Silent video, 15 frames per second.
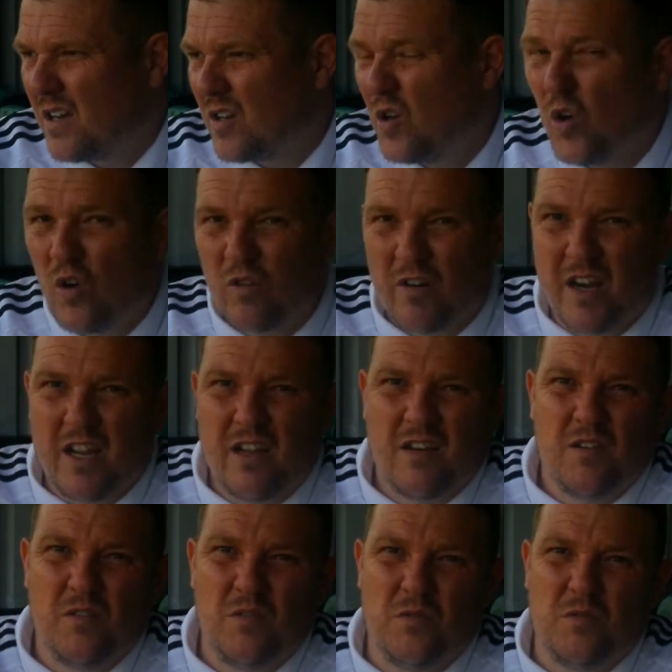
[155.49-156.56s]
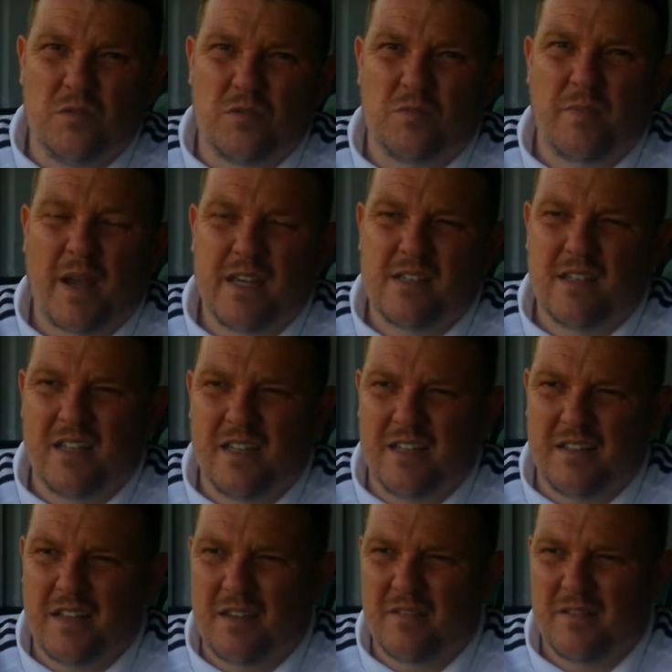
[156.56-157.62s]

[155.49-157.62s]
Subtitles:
Corey, who's basically,